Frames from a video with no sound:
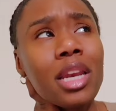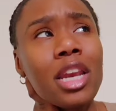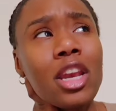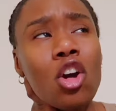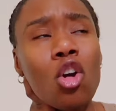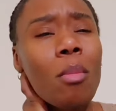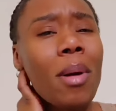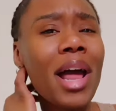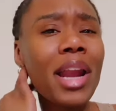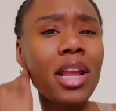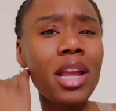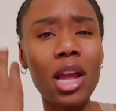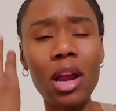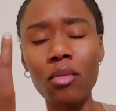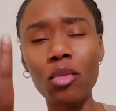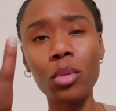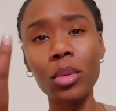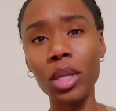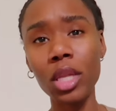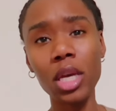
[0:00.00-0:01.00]
nobody
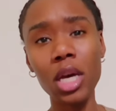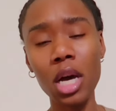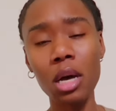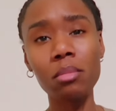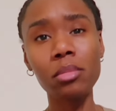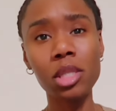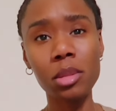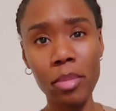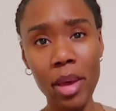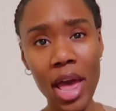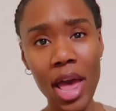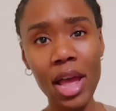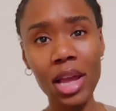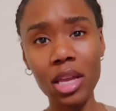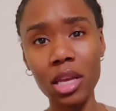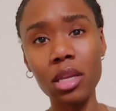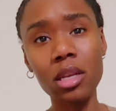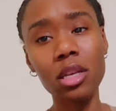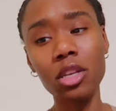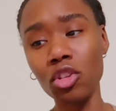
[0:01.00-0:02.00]
ever really comes
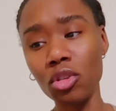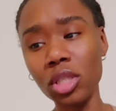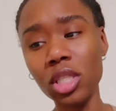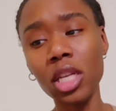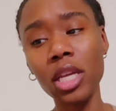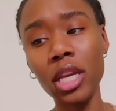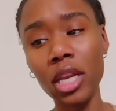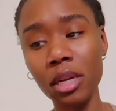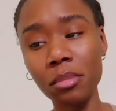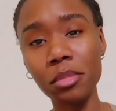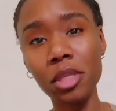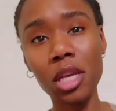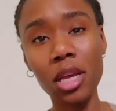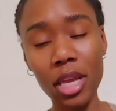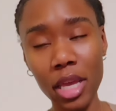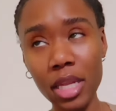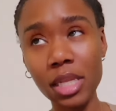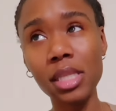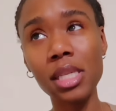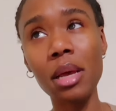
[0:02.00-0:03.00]
back. It usually
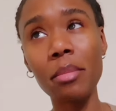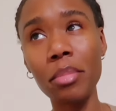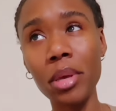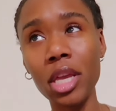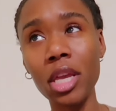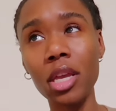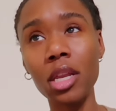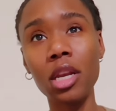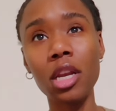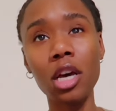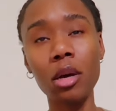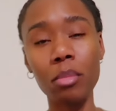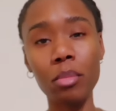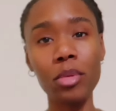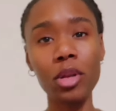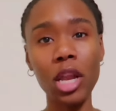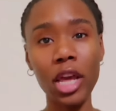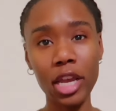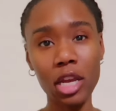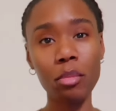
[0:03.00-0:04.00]
ends up being a
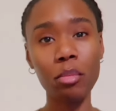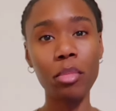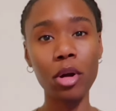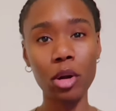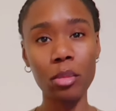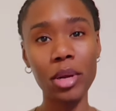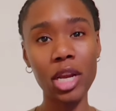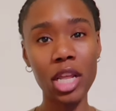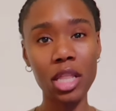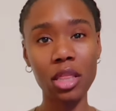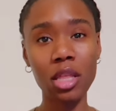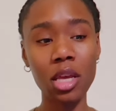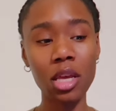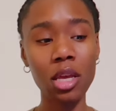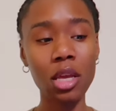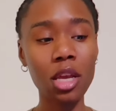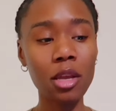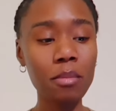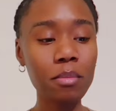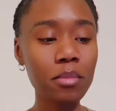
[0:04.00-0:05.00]
permanent
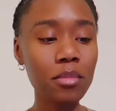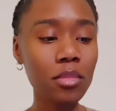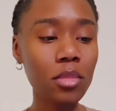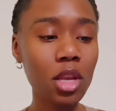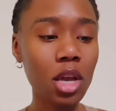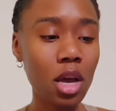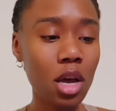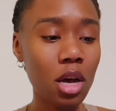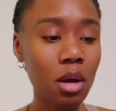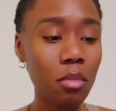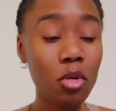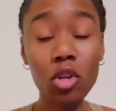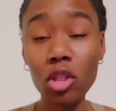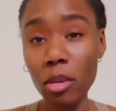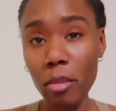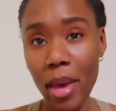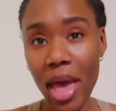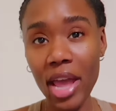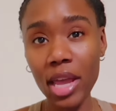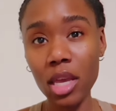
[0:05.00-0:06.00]
thing on
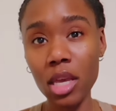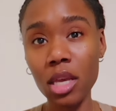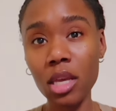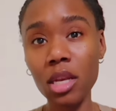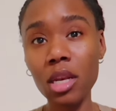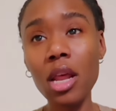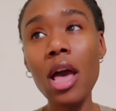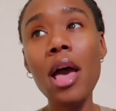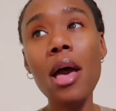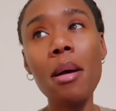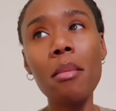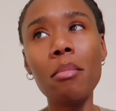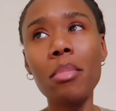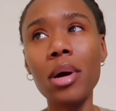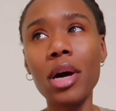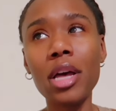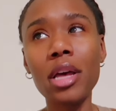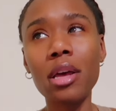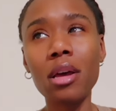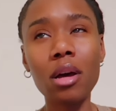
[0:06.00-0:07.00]
the back end.
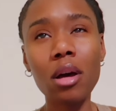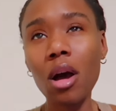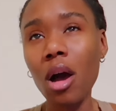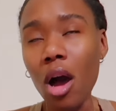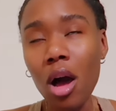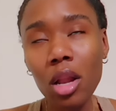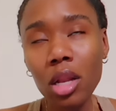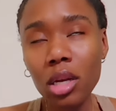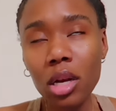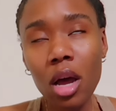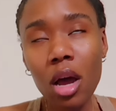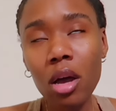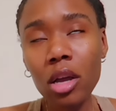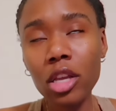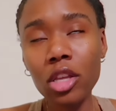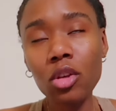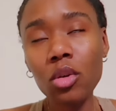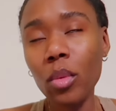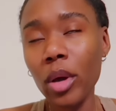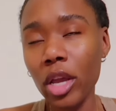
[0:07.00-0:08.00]
But all in all,
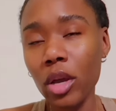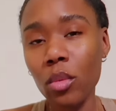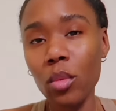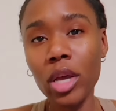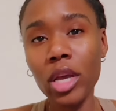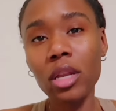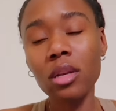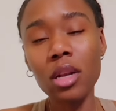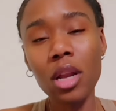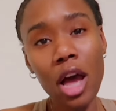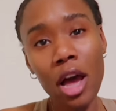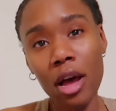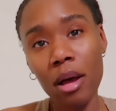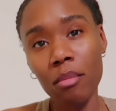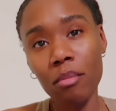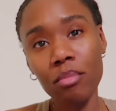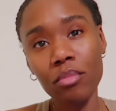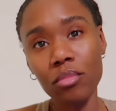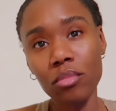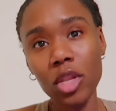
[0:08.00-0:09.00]
either way it went,
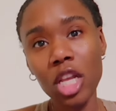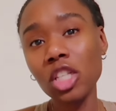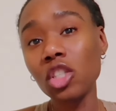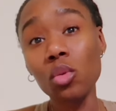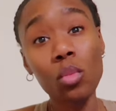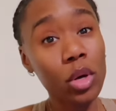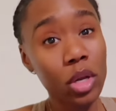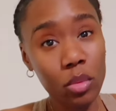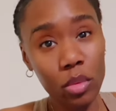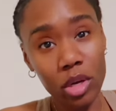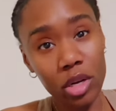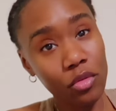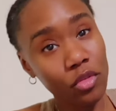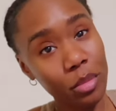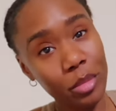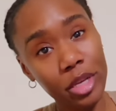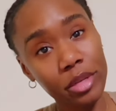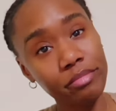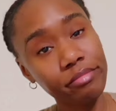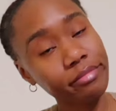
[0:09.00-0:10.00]
it's a win-win
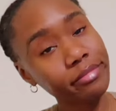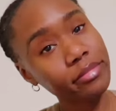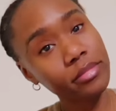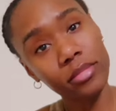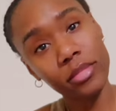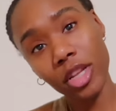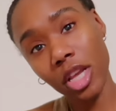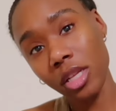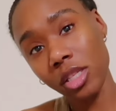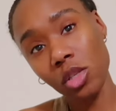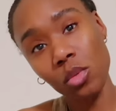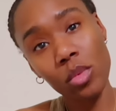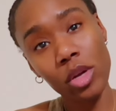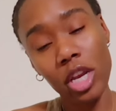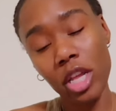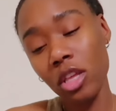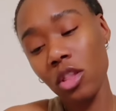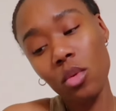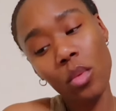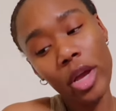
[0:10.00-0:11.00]
for me. It's a
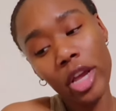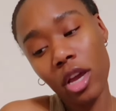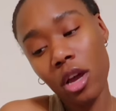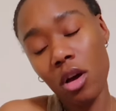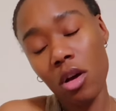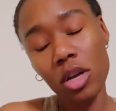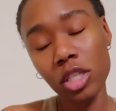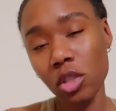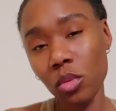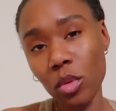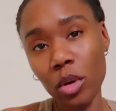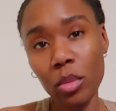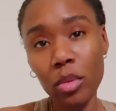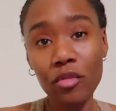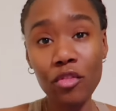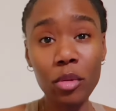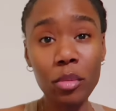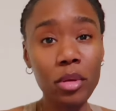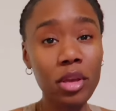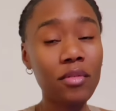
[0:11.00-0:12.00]
win. Either way it goes, it's a
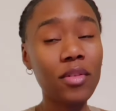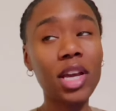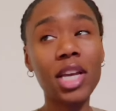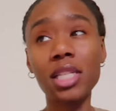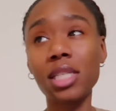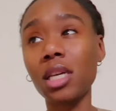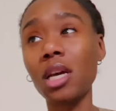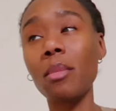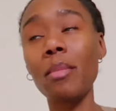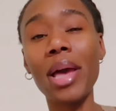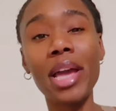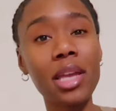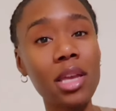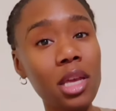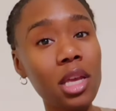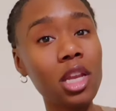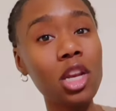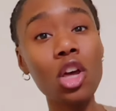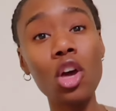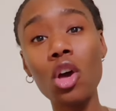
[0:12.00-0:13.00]
win-win for me. If I get to come back
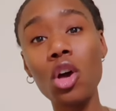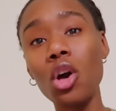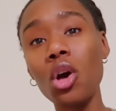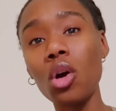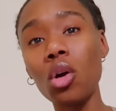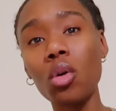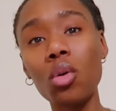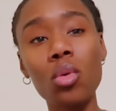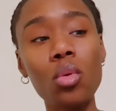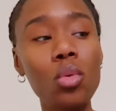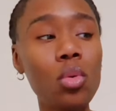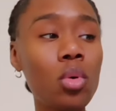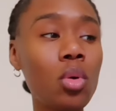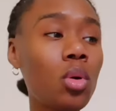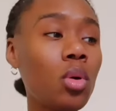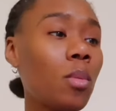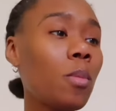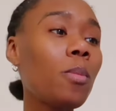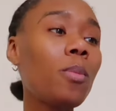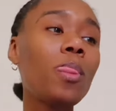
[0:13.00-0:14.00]
in,
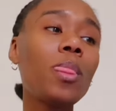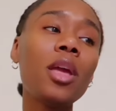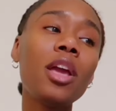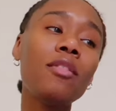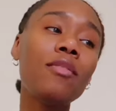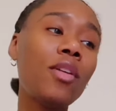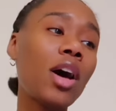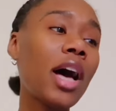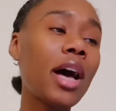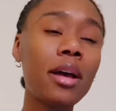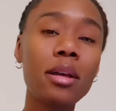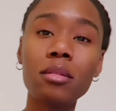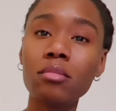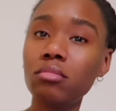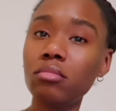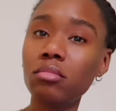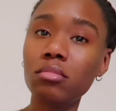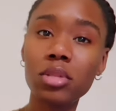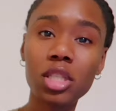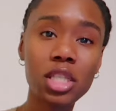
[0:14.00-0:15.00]
cool. If I
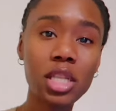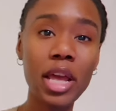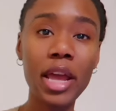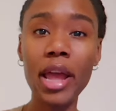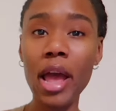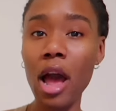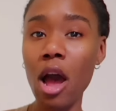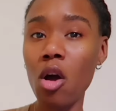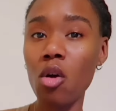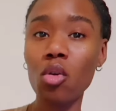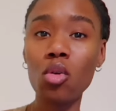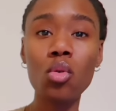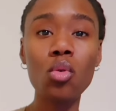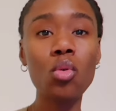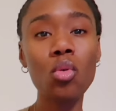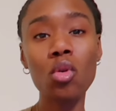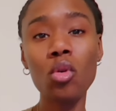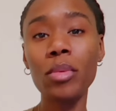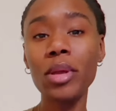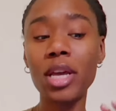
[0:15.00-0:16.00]
stay out,
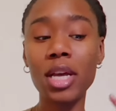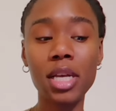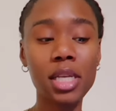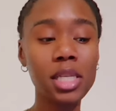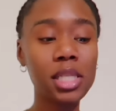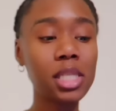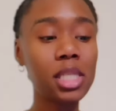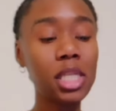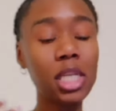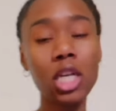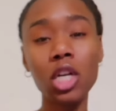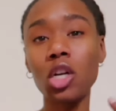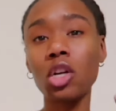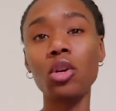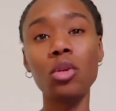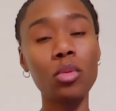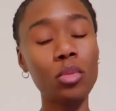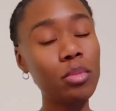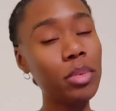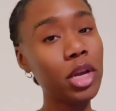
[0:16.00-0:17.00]
cool, because your
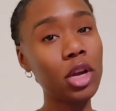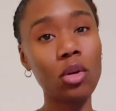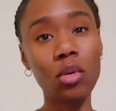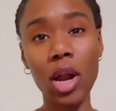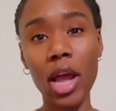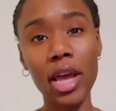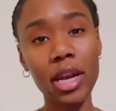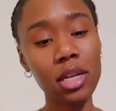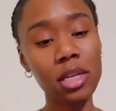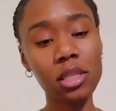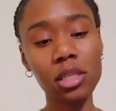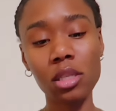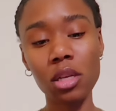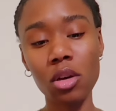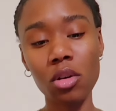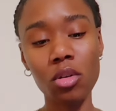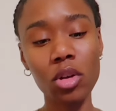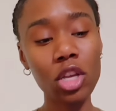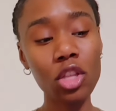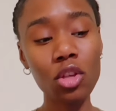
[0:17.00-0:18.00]
girl been grinding.
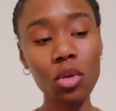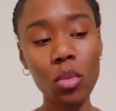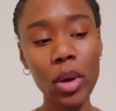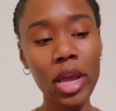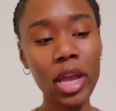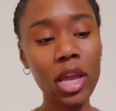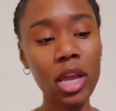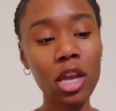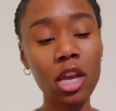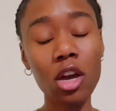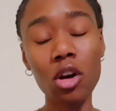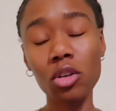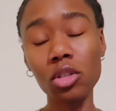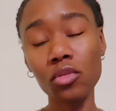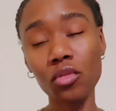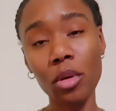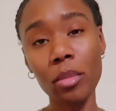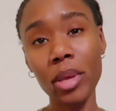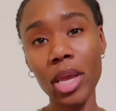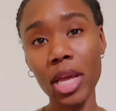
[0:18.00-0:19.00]
So either way it
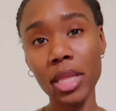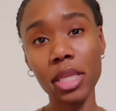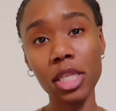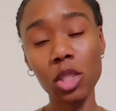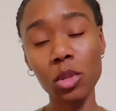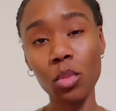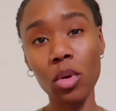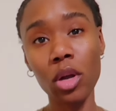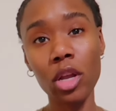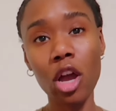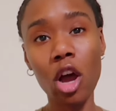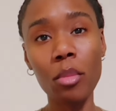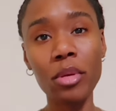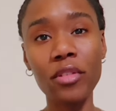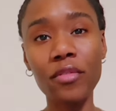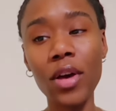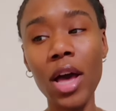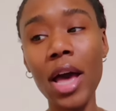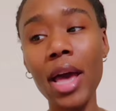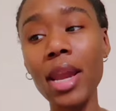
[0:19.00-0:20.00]
goes for me at this point, I'll
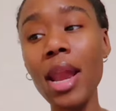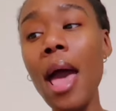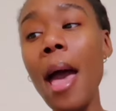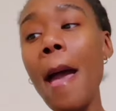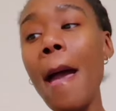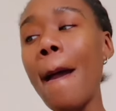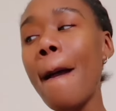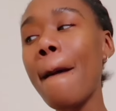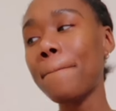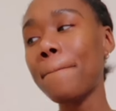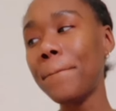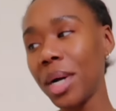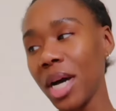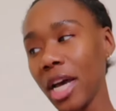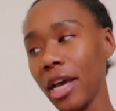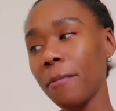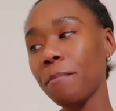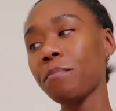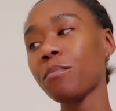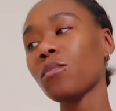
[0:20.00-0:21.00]
be fine.
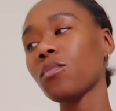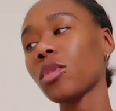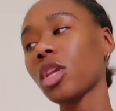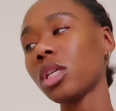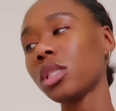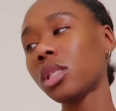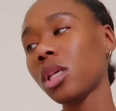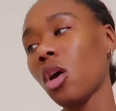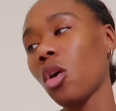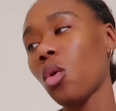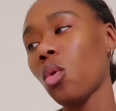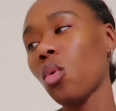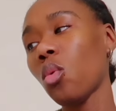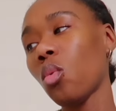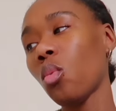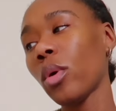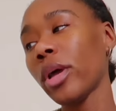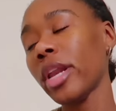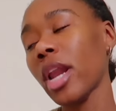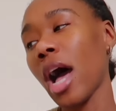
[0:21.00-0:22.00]
But so
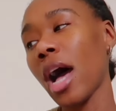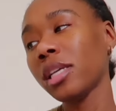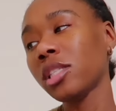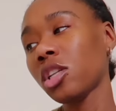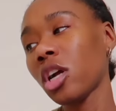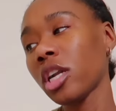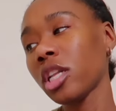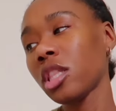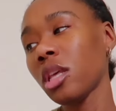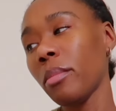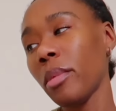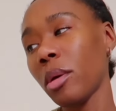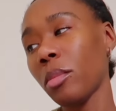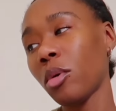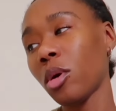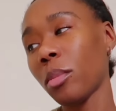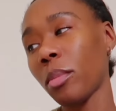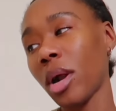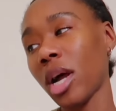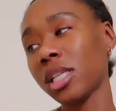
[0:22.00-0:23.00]
when I started the med
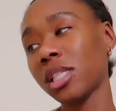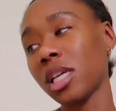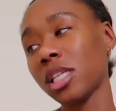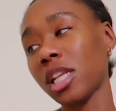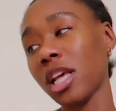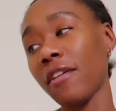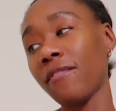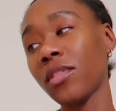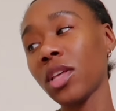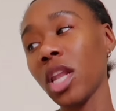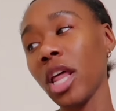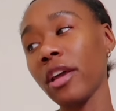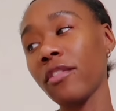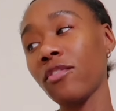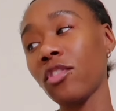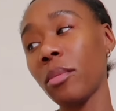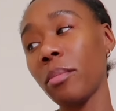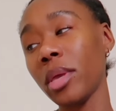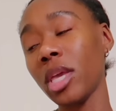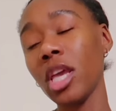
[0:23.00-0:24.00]
board process, I feel like
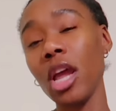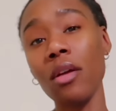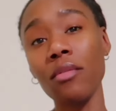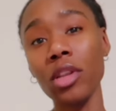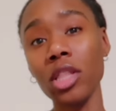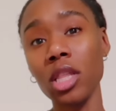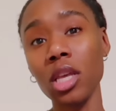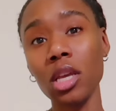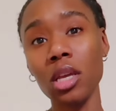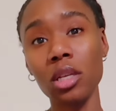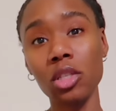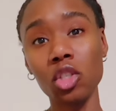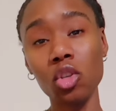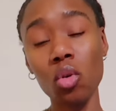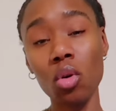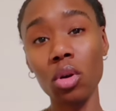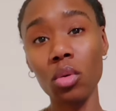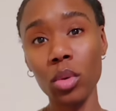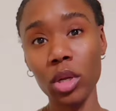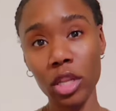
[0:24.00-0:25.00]
for me, everything is
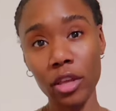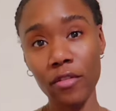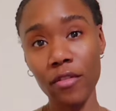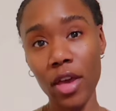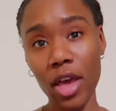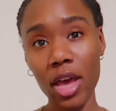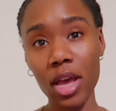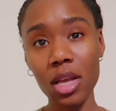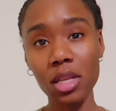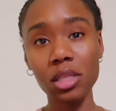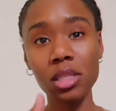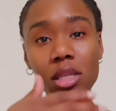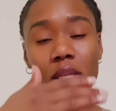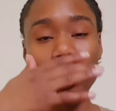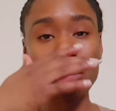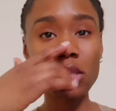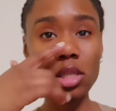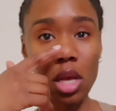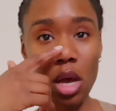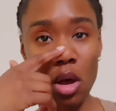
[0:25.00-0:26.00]
going really
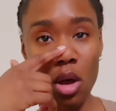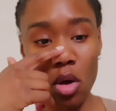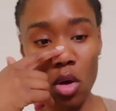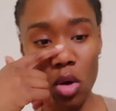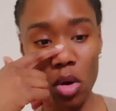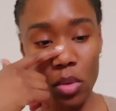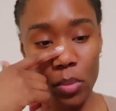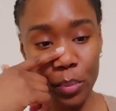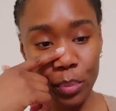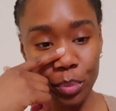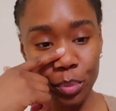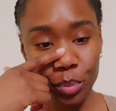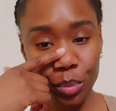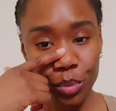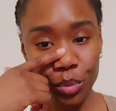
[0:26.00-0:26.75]
fast. So